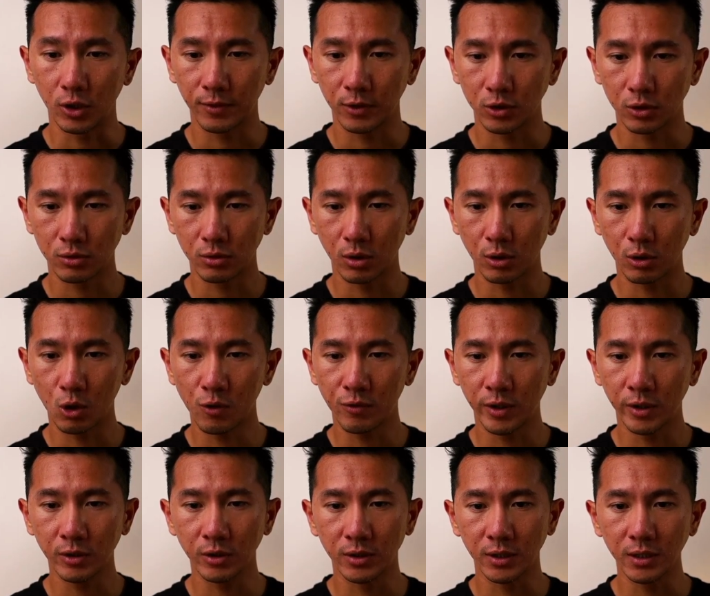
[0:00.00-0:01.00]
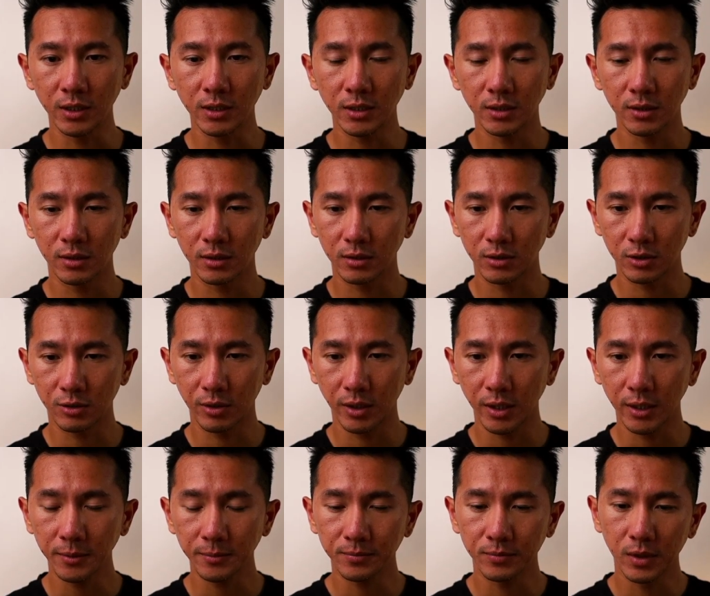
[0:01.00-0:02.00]
if you scroll over to this
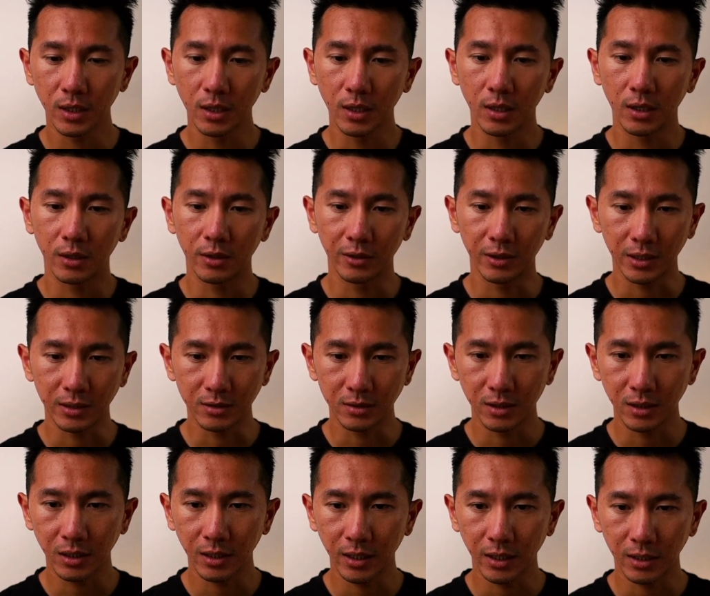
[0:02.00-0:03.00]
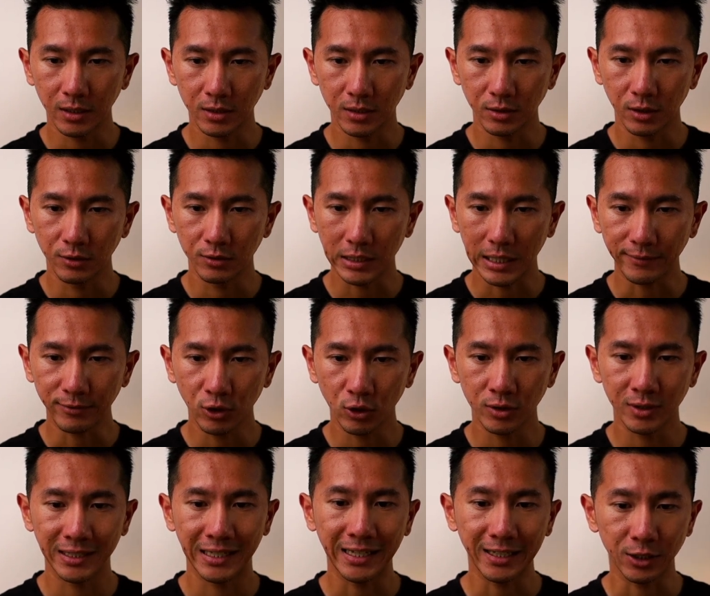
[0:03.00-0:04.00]
screen, you can see is after you
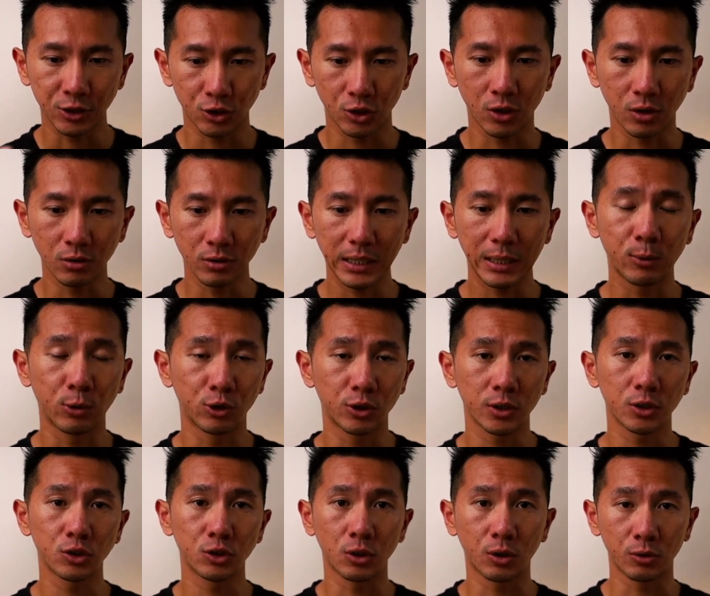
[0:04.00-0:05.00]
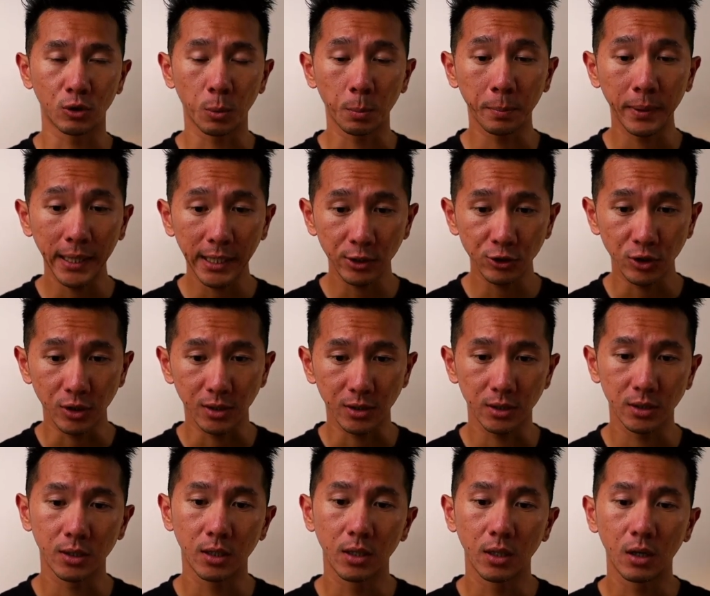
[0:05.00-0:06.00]
select a zone, it will just show you
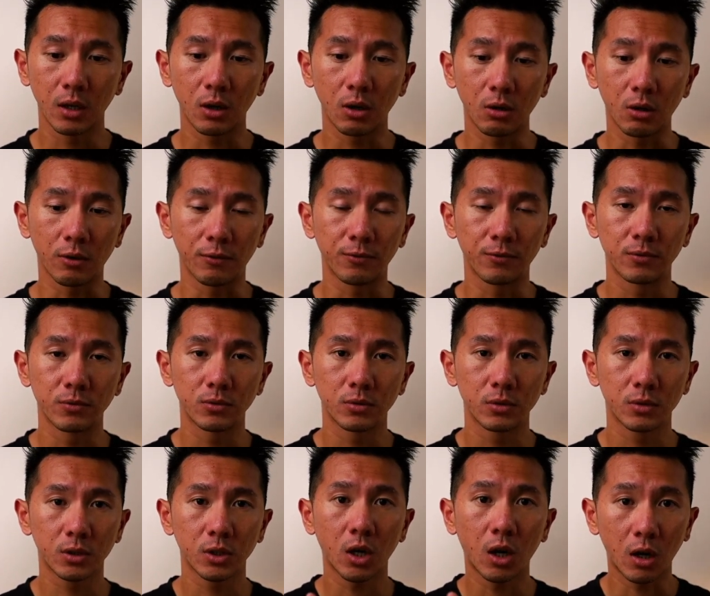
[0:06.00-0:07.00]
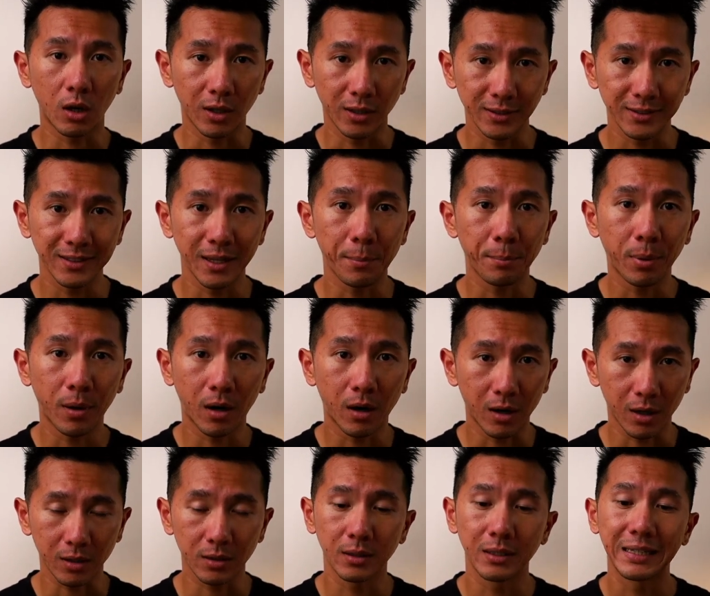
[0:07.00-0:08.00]
pictures of cars that
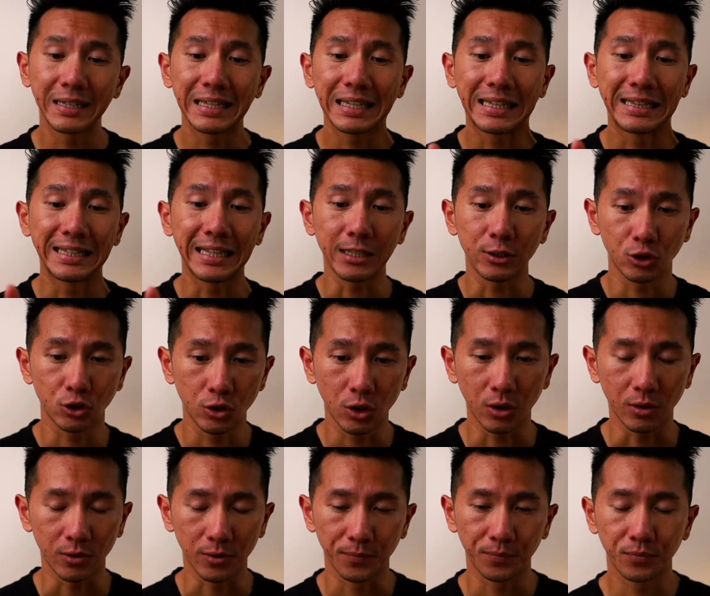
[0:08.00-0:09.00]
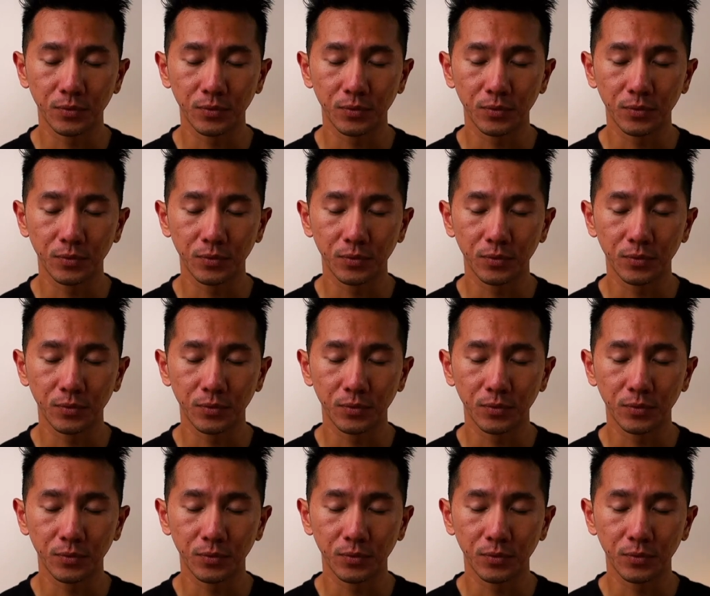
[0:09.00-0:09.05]
park in that zone.